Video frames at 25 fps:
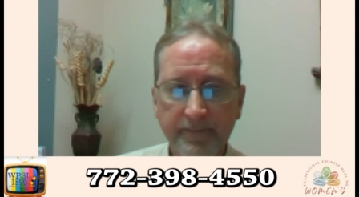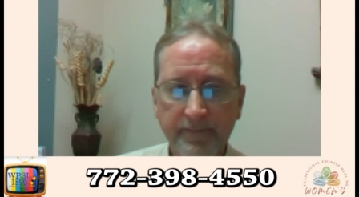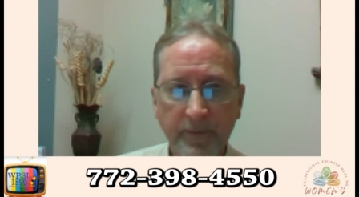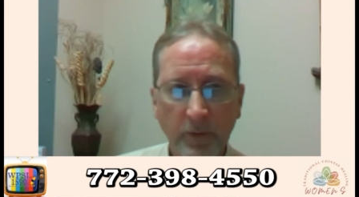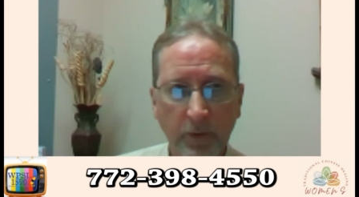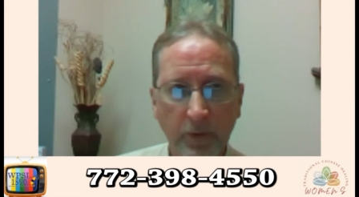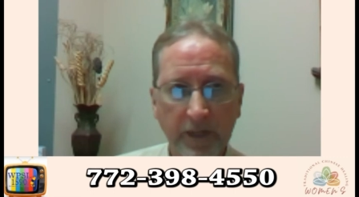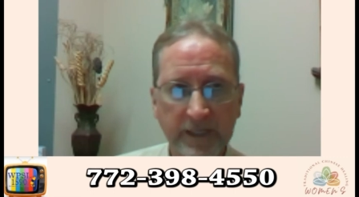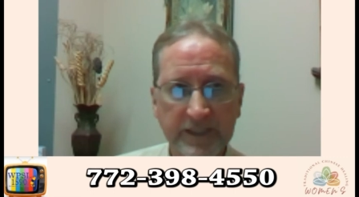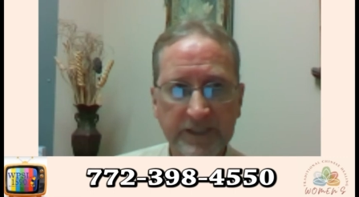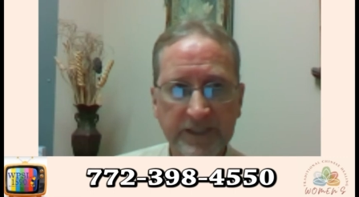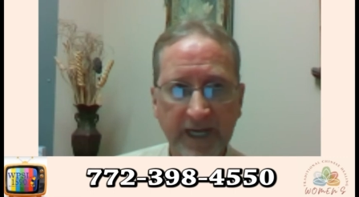
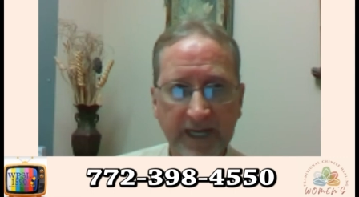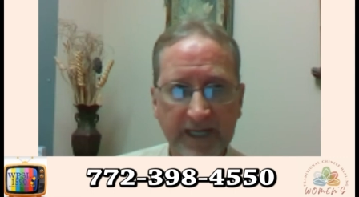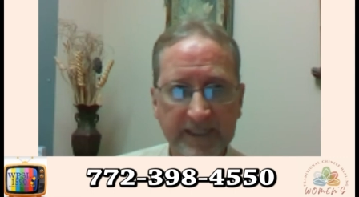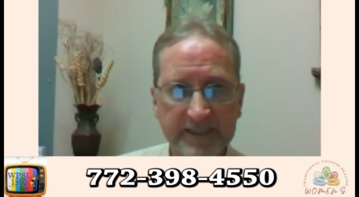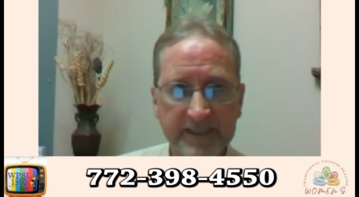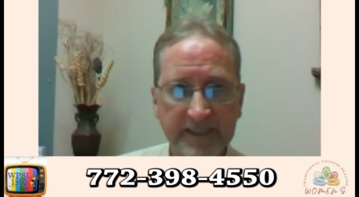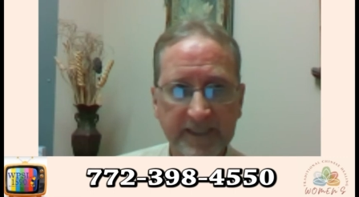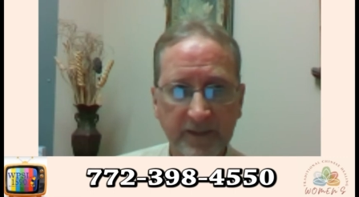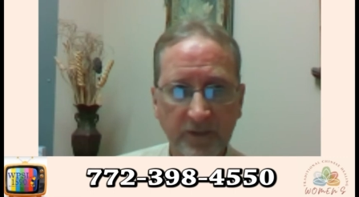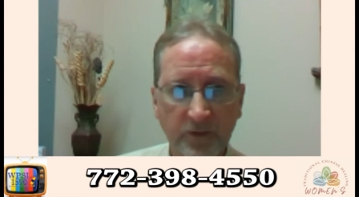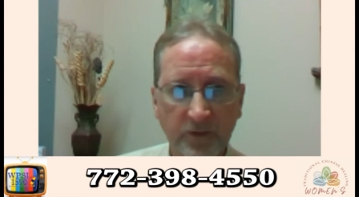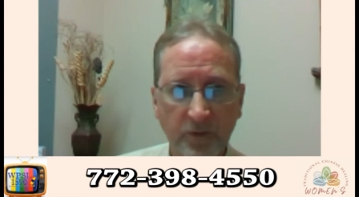which
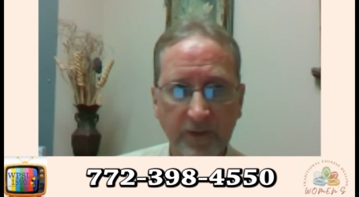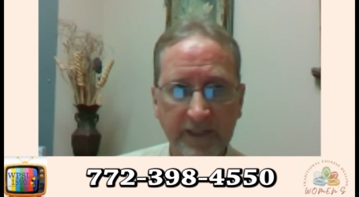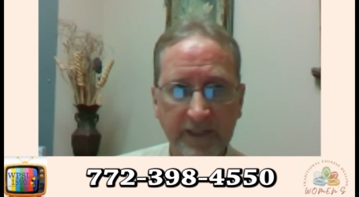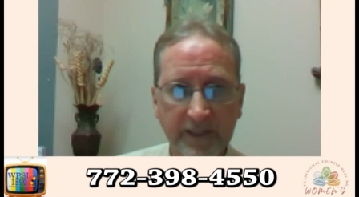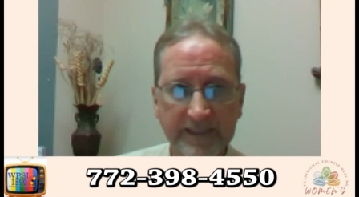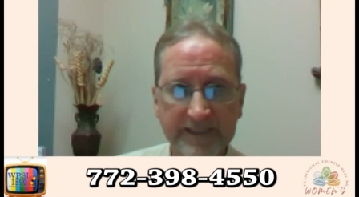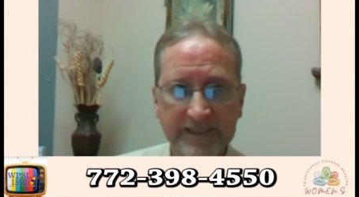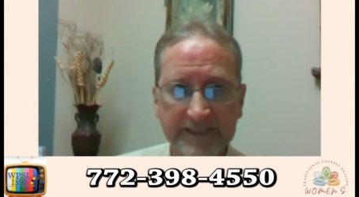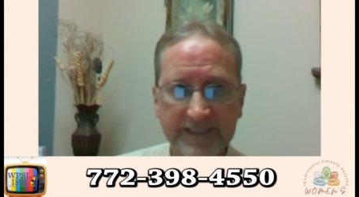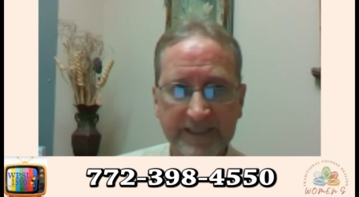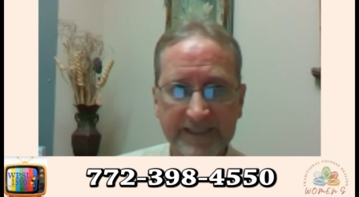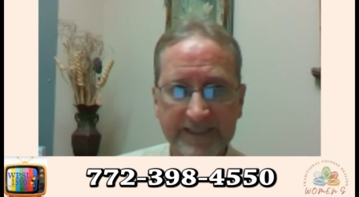has
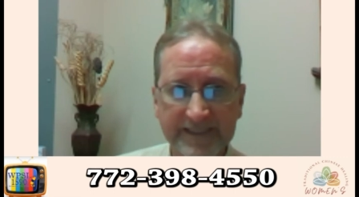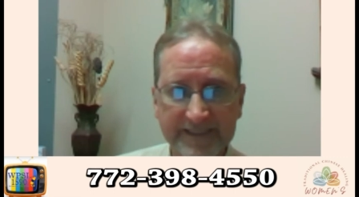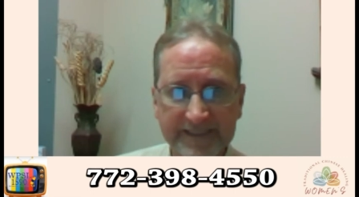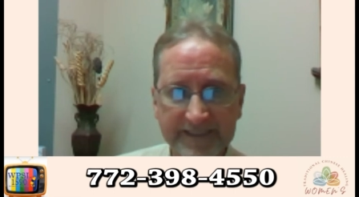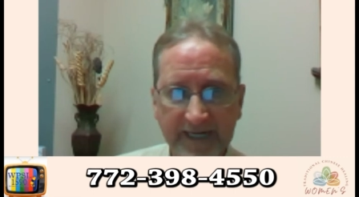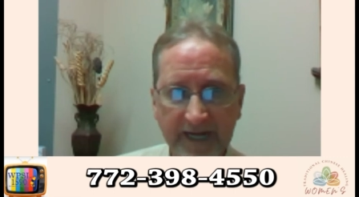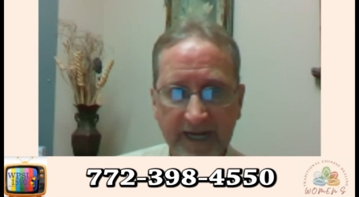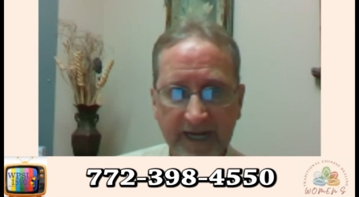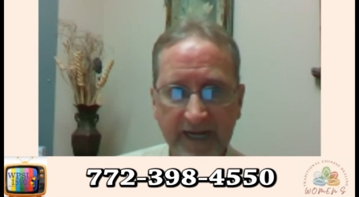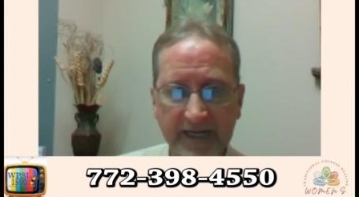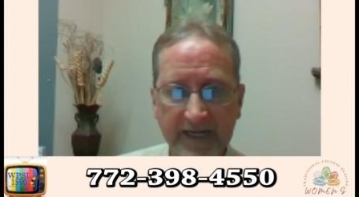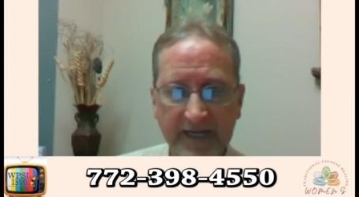increased in
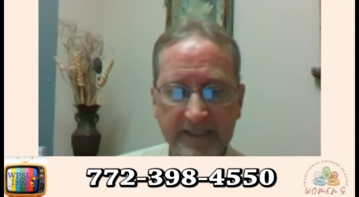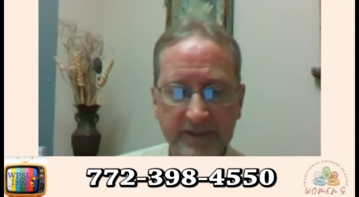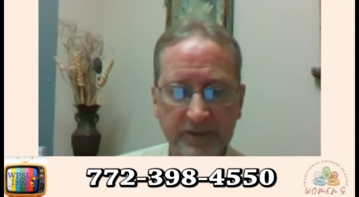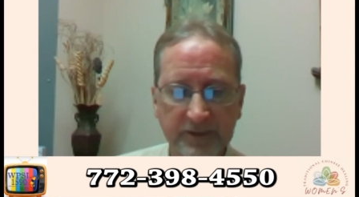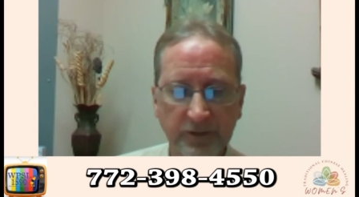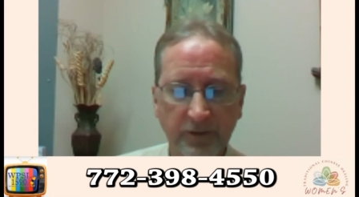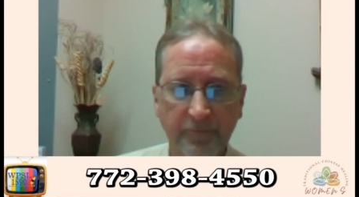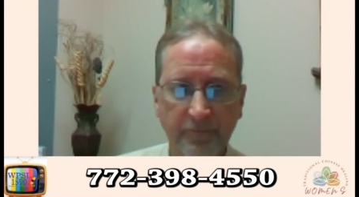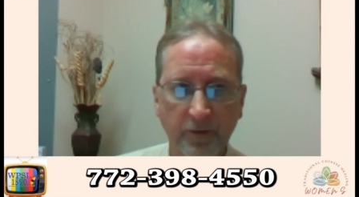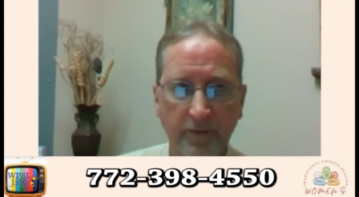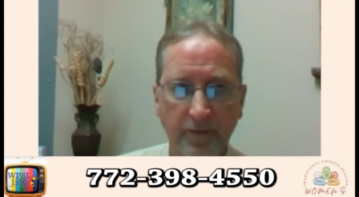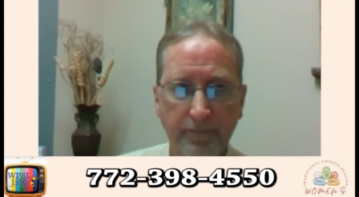size
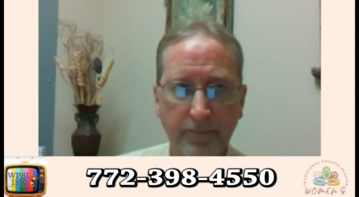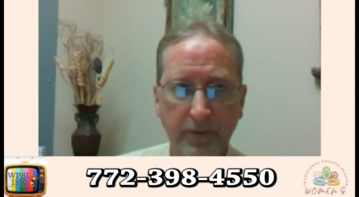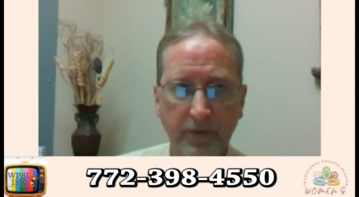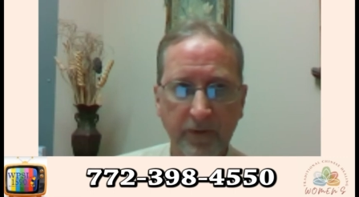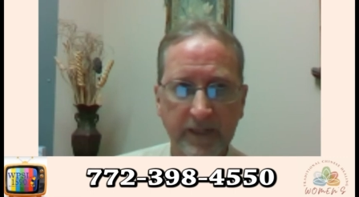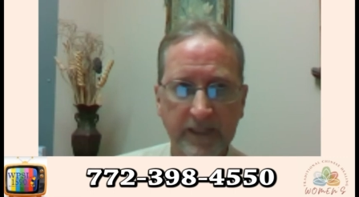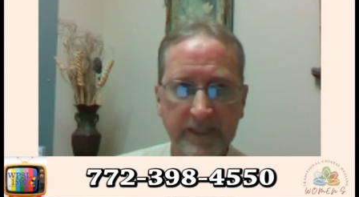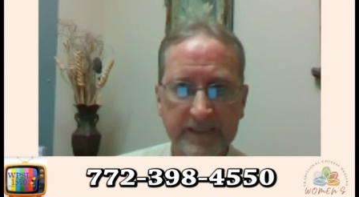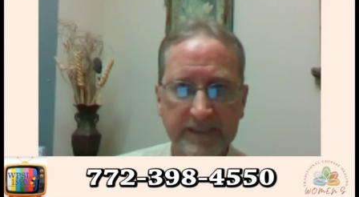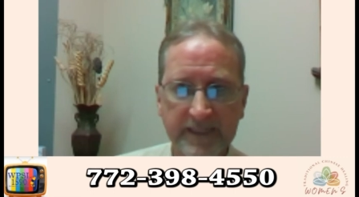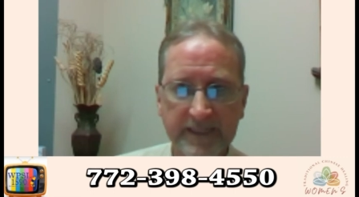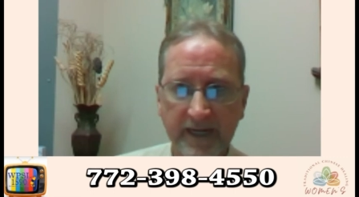over a
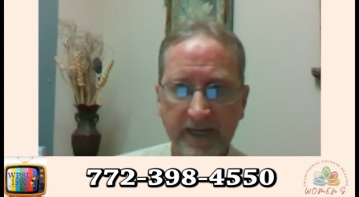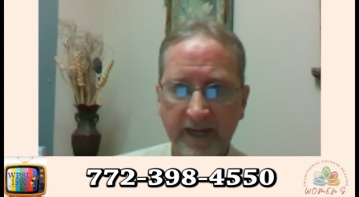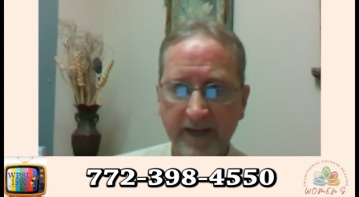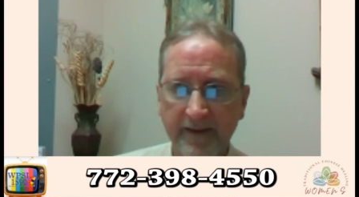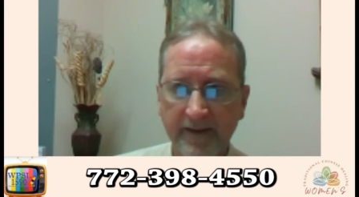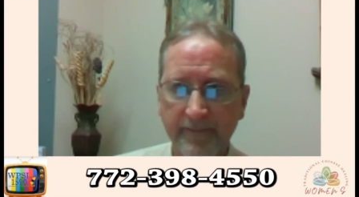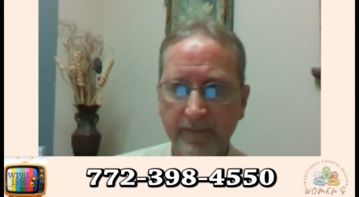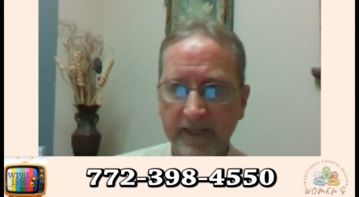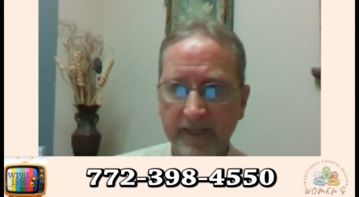period of time,